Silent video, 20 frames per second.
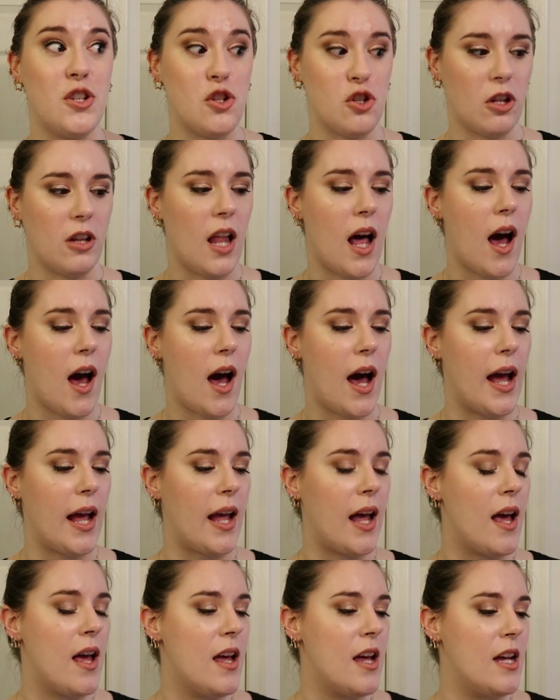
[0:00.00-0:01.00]

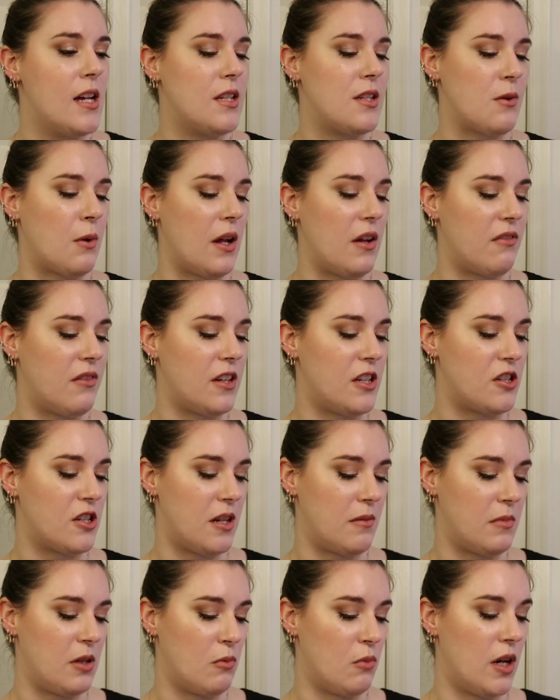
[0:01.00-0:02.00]
July so I finished
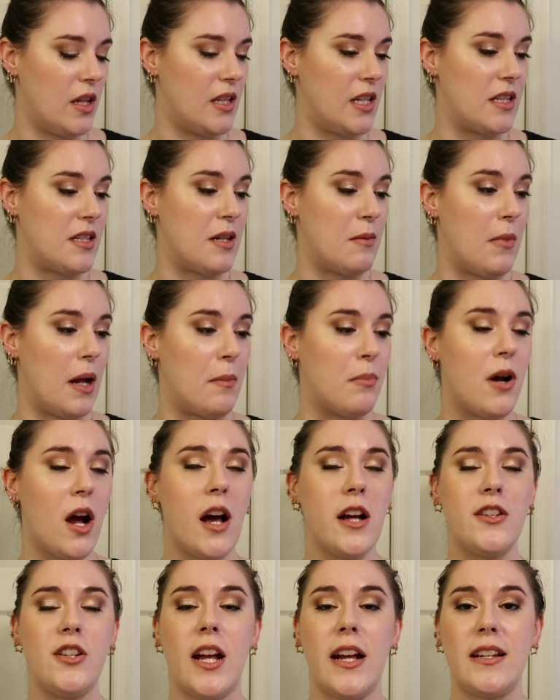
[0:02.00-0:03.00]
up the one that's in my
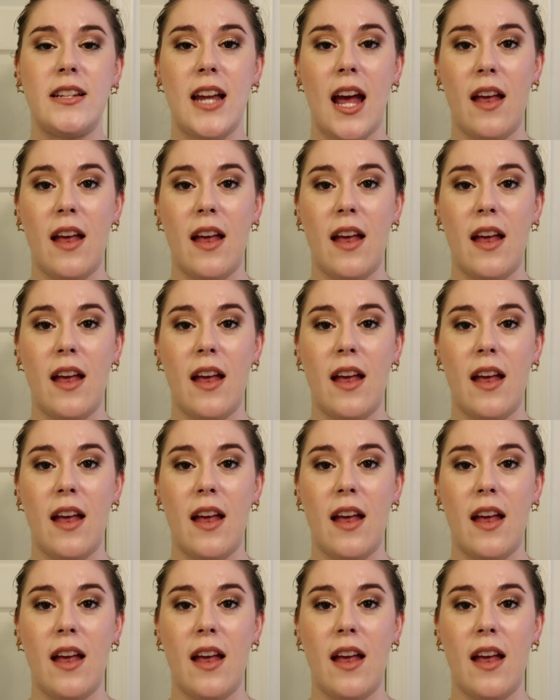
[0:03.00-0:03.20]
project